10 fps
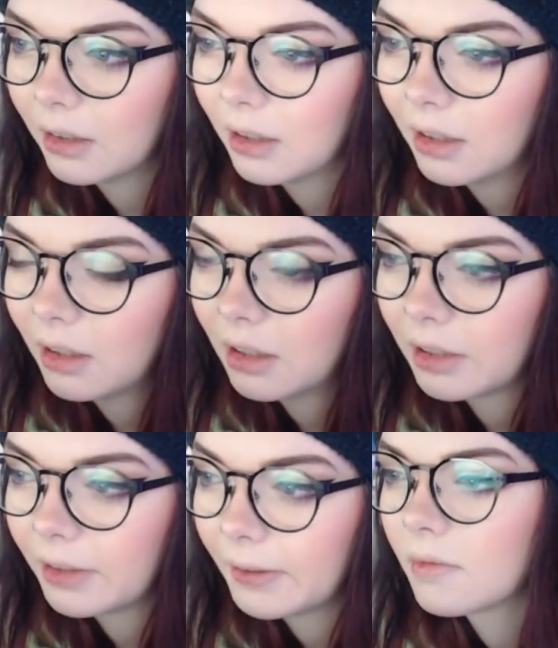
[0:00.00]

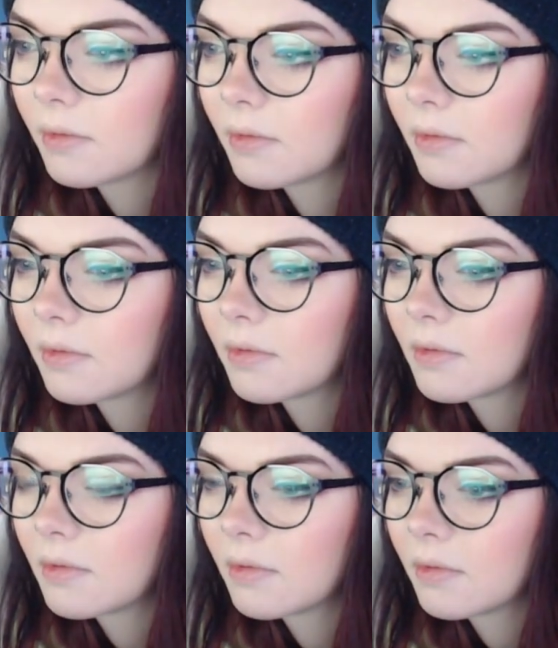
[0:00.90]

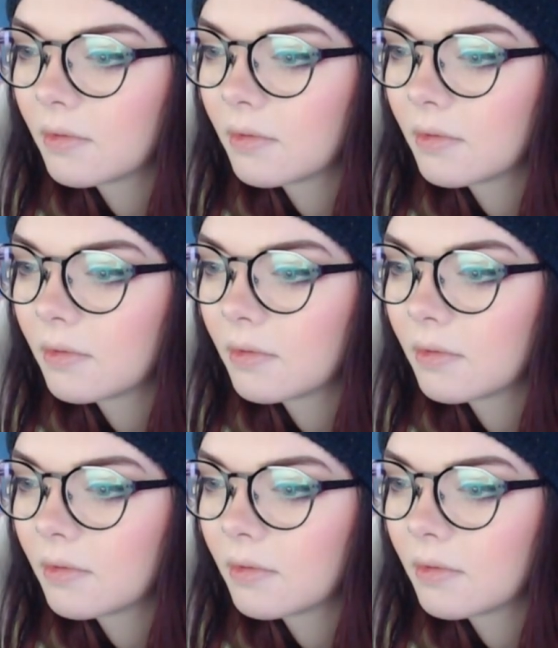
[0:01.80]
[no speech]